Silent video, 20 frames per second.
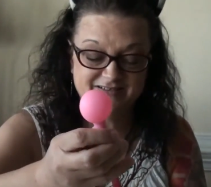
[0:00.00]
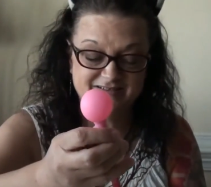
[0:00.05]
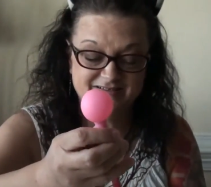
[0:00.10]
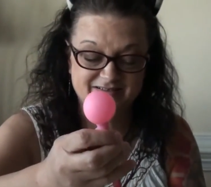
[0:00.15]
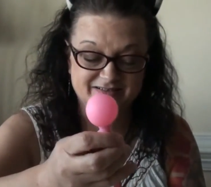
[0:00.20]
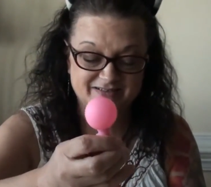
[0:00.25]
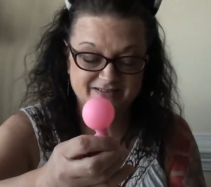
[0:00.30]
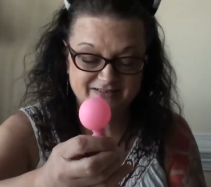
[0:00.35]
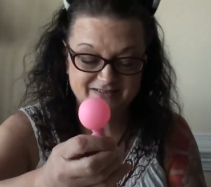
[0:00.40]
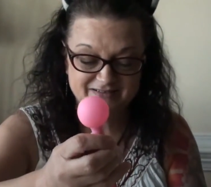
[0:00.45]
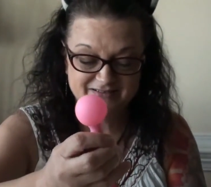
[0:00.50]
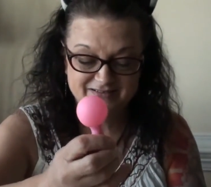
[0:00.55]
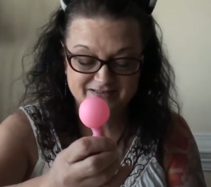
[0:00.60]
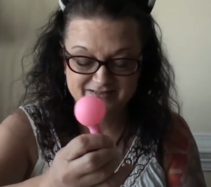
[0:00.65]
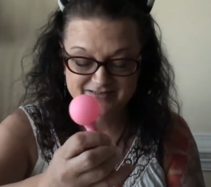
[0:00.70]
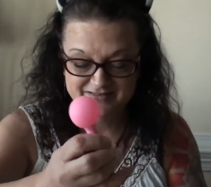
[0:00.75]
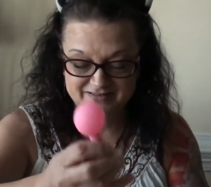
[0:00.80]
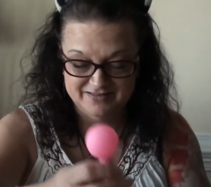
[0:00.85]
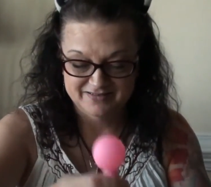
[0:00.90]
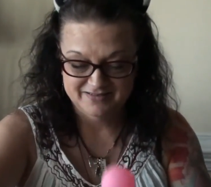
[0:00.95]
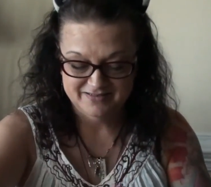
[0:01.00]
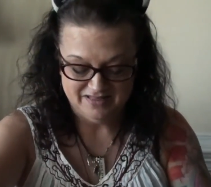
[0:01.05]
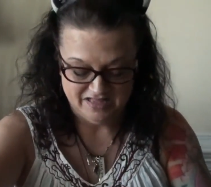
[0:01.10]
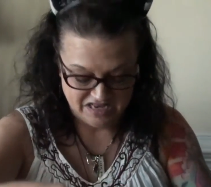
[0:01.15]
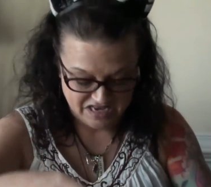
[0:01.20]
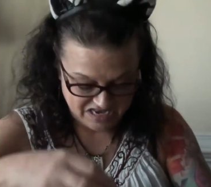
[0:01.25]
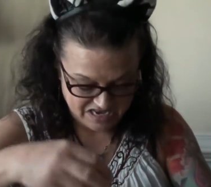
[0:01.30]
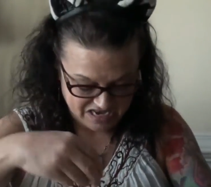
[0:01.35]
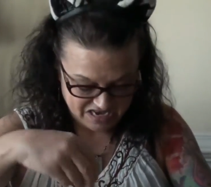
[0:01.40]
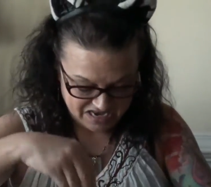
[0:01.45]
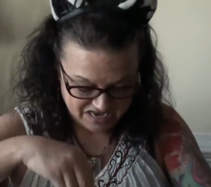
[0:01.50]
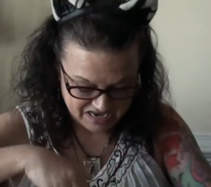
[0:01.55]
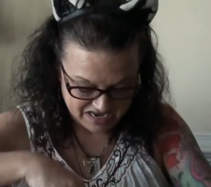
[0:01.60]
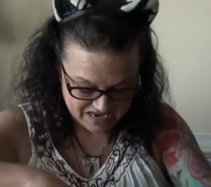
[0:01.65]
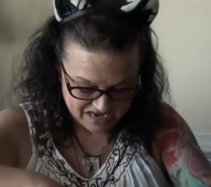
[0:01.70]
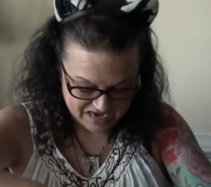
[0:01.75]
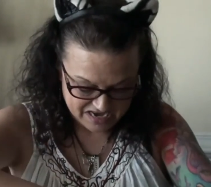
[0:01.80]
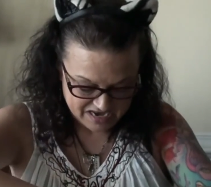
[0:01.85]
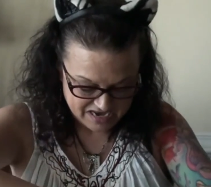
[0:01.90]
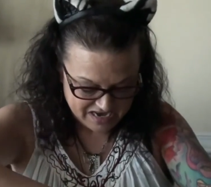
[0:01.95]

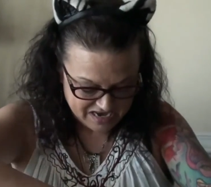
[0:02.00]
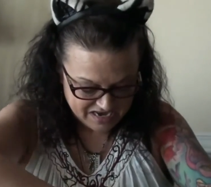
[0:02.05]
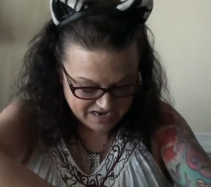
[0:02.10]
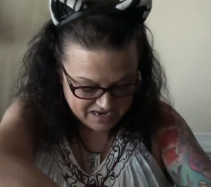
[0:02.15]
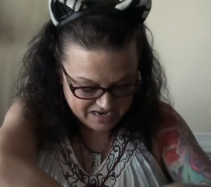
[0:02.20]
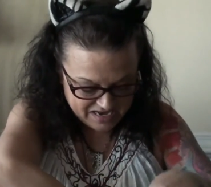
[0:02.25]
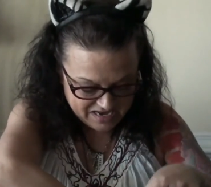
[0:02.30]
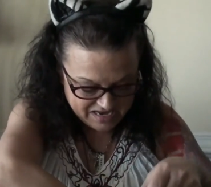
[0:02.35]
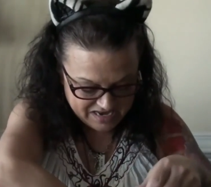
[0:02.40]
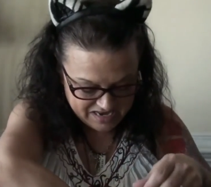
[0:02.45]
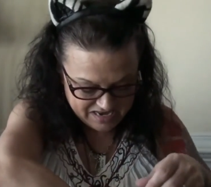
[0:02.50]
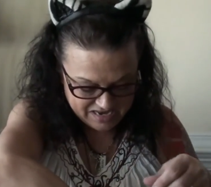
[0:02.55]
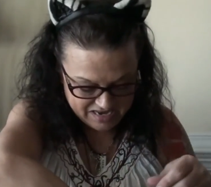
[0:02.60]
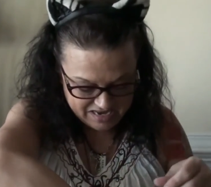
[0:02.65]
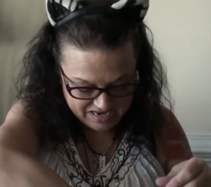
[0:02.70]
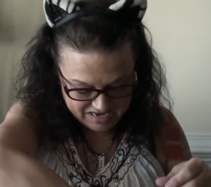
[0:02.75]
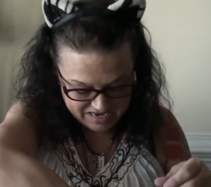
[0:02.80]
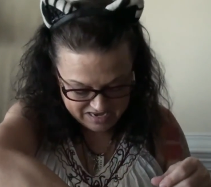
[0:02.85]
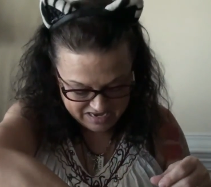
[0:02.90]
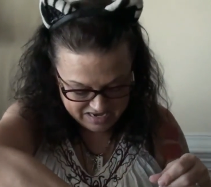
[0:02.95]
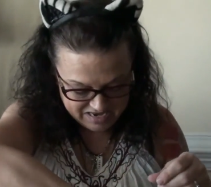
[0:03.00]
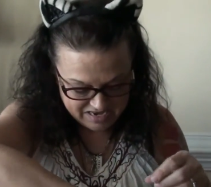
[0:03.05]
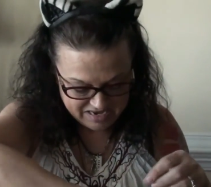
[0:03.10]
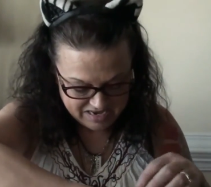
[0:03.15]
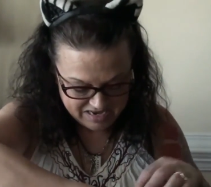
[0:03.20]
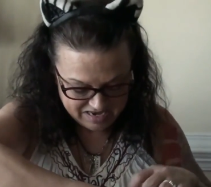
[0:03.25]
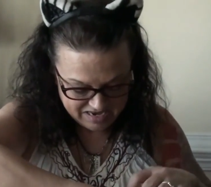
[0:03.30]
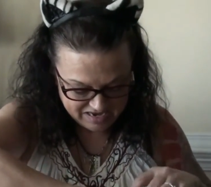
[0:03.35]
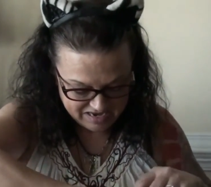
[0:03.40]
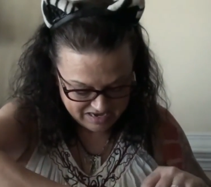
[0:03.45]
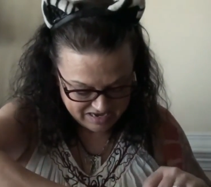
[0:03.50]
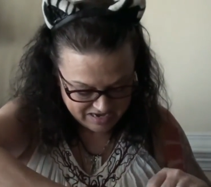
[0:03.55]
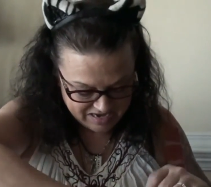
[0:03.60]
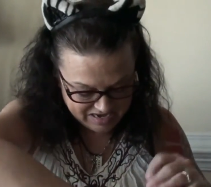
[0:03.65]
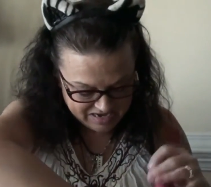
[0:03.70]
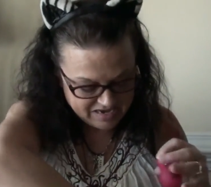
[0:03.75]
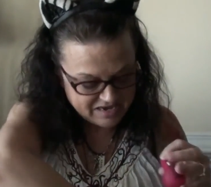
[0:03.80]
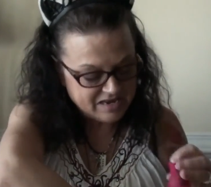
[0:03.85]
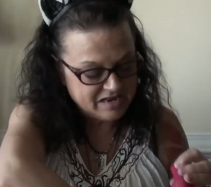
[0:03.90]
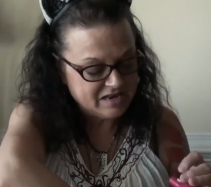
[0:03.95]

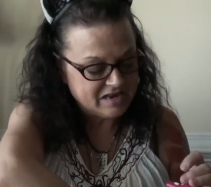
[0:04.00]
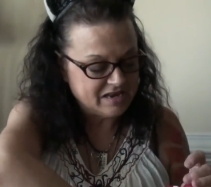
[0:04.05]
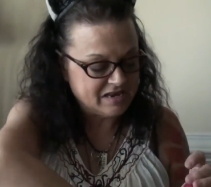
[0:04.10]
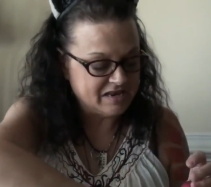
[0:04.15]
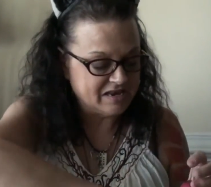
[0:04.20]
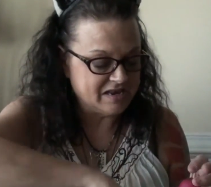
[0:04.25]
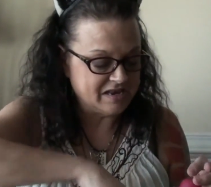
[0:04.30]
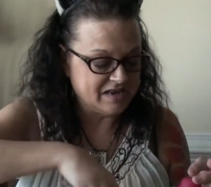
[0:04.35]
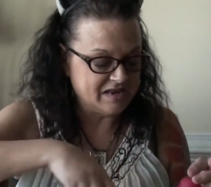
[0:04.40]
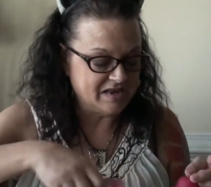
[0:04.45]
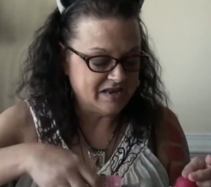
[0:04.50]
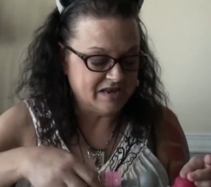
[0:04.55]
No one is speaking in this clip.